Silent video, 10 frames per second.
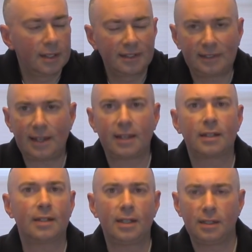
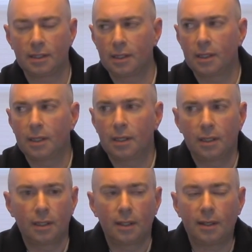Secondly,
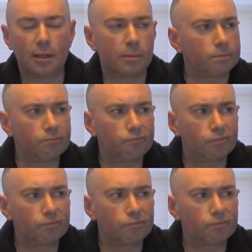um,